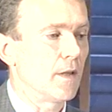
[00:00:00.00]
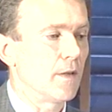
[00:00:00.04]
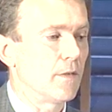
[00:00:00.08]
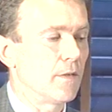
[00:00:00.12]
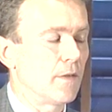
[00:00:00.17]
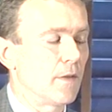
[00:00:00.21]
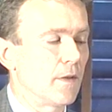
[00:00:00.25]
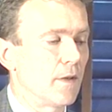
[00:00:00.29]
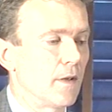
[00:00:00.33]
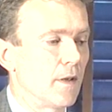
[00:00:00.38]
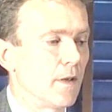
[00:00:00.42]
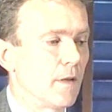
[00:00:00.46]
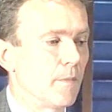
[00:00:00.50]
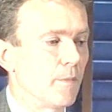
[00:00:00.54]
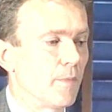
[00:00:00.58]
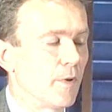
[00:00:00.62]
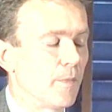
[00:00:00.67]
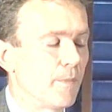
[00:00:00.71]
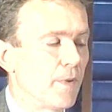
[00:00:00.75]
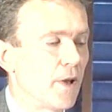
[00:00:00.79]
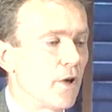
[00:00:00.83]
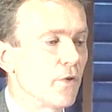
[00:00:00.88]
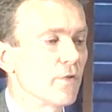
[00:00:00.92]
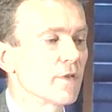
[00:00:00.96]
The
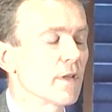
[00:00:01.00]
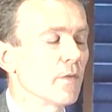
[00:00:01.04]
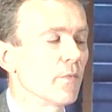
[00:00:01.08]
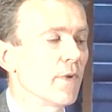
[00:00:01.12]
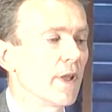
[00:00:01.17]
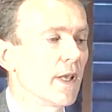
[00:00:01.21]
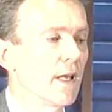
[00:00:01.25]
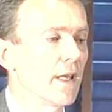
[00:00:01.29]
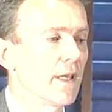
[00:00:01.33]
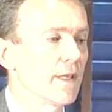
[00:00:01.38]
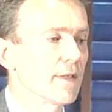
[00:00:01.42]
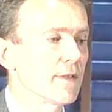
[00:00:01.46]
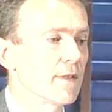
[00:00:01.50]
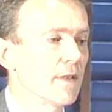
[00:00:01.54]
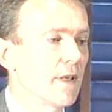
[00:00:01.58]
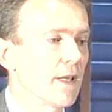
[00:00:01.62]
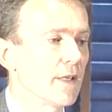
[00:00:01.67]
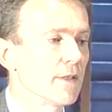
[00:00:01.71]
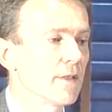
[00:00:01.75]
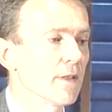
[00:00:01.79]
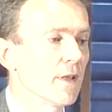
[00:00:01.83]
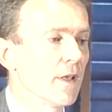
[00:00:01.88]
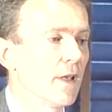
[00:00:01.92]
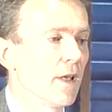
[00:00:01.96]
proposal really is
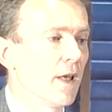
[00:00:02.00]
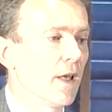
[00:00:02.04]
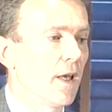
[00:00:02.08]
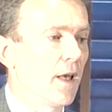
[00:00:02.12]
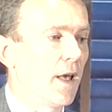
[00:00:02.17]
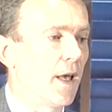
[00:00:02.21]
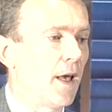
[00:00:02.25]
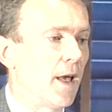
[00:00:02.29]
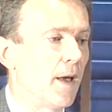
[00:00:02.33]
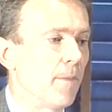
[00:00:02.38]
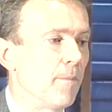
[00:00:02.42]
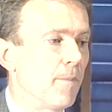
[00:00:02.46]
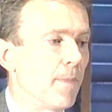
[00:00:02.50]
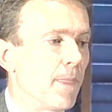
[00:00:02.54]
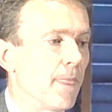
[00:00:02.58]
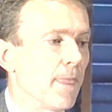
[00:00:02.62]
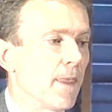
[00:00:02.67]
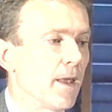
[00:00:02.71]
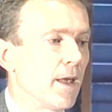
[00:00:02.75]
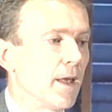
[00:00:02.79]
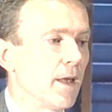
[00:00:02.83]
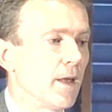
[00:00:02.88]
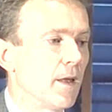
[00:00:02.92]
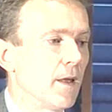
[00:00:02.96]
that
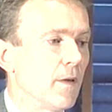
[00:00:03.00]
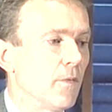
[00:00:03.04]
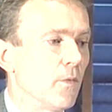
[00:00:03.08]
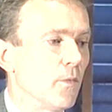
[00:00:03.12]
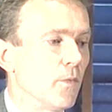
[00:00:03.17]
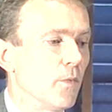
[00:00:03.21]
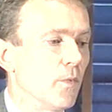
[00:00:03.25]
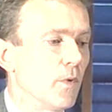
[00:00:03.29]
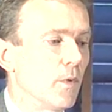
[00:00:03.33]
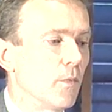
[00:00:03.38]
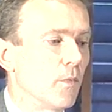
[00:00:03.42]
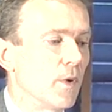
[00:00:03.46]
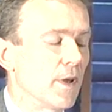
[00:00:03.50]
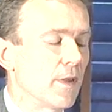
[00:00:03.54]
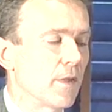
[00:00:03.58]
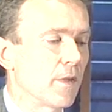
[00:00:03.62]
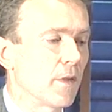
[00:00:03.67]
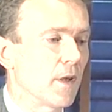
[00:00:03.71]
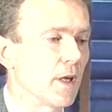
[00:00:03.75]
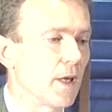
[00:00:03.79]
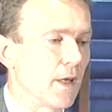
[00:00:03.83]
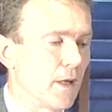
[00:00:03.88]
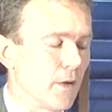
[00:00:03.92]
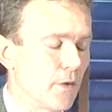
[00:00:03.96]
with
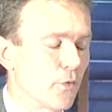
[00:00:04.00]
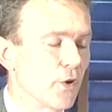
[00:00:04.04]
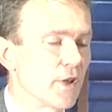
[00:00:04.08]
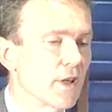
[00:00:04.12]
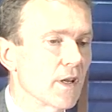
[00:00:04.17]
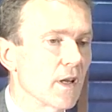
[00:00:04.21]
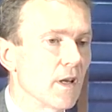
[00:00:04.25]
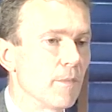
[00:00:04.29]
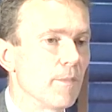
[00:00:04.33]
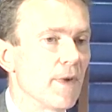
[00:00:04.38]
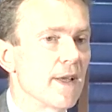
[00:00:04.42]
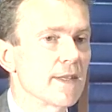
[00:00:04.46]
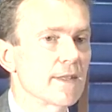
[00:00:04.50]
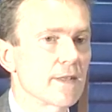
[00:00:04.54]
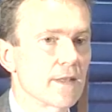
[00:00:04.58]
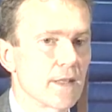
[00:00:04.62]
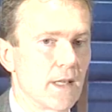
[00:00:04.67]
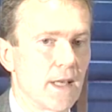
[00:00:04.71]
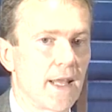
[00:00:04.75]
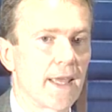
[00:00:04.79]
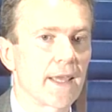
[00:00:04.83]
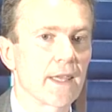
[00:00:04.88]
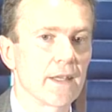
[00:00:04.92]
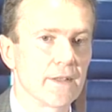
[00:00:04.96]
a critical mass
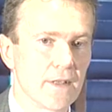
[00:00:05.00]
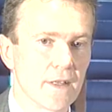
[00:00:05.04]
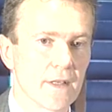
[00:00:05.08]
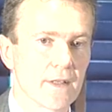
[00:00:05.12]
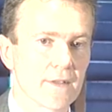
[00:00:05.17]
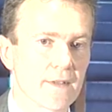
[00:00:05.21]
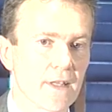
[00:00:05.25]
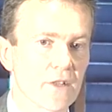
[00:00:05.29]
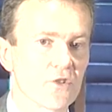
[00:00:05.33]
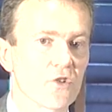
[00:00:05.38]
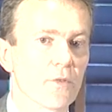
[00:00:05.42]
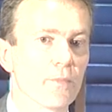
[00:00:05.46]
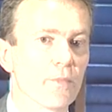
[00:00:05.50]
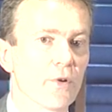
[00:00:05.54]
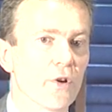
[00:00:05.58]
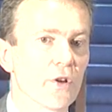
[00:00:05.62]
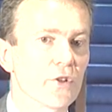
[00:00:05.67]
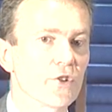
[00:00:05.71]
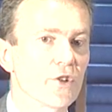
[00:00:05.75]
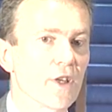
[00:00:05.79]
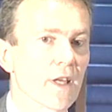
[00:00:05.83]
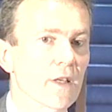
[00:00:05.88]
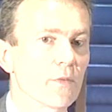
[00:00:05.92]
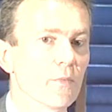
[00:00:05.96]
like such a
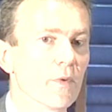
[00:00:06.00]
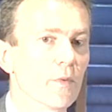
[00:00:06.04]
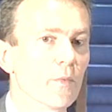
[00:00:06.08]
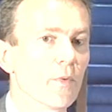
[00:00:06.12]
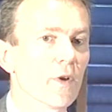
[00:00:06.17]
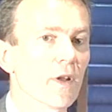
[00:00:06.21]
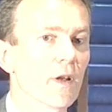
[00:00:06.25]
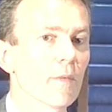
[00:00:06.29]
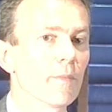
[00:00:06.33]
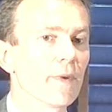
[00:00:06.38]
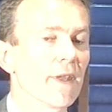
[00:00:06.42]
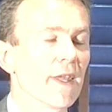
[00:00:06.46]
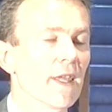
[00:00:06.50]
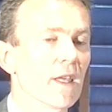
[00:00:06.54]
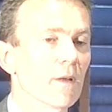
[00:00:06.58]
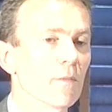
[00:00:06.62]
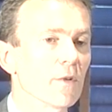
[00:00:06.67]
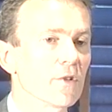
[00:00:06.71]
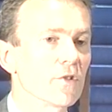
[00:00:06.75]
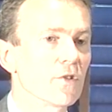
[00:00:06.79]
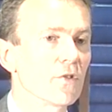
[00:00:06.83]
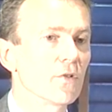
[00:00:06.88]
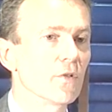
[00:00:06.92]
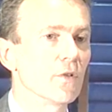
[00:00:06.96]
project, we will be
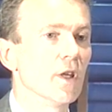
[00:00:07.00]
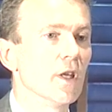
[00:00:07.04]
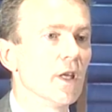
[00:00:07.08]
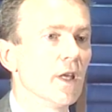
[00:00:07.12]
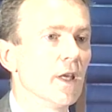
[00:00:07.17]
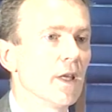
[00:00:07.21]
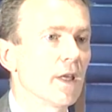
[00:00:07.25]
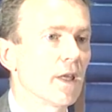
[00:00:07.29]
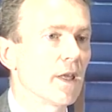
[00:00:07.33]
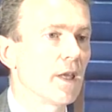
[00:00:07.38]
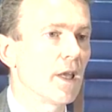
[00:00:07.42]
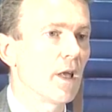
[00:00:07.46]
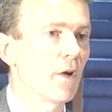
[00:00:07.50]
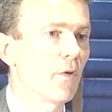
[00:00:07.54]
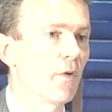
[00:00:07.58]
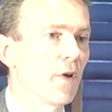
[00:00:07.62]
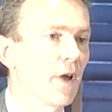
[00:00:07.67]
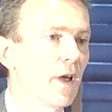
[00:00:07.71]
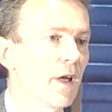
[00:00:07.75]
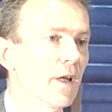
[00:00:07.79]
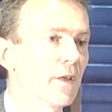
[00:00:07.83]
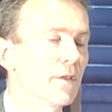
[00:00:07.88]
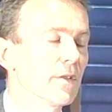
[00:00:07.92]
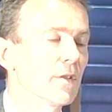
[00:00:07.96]
able to carry
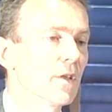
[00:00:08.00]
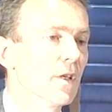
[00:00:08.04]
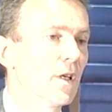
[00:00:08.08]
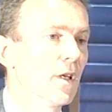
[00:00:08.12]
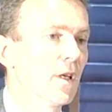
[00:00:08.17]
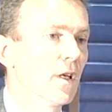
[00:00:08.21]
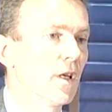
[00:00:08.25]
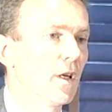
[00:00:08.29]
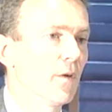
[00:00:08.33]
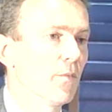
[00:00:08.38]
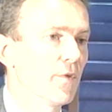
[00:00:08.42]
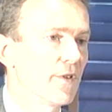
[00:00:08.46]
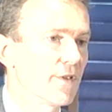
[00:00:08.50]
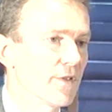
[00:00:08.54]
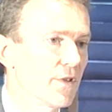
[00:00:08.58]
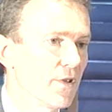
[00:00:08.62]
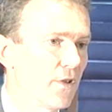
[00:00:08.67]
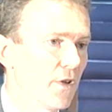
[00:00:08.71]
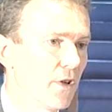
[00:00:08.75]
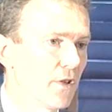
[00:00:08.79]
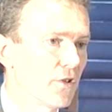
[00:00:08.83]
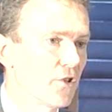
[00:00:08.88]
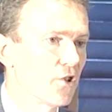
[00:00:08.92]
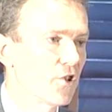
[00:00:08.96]
out
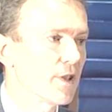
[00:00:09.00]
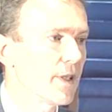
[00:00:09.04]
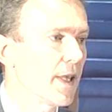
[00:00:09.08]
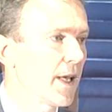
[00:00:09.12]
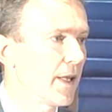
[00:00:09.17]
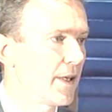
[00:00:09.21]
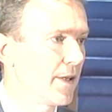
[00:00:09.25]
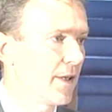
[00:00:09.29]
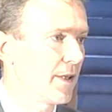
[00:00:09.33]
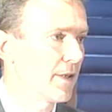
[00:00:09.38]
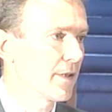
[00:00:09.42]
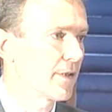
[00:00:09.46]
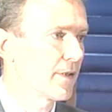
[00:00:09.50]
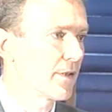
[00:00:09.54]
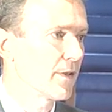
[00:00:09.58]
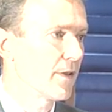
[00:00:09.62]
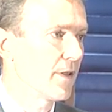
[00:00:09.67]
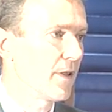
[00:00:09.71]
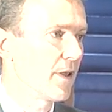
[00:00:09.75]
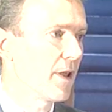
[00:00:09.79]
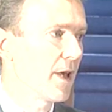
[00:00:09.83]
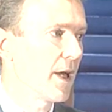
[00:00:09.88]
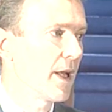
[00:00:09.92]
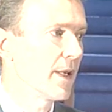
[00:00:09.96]
research studies
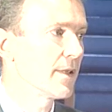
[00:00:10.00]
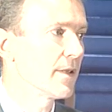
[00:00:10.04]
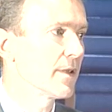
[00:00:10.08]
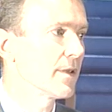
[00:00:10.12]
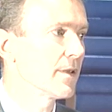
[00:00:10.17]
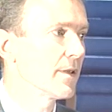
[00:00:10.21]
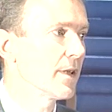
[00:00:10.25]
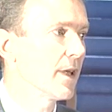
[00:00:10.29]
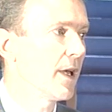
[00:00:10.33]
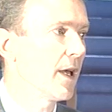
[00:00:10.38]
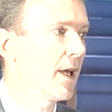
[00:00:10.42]
that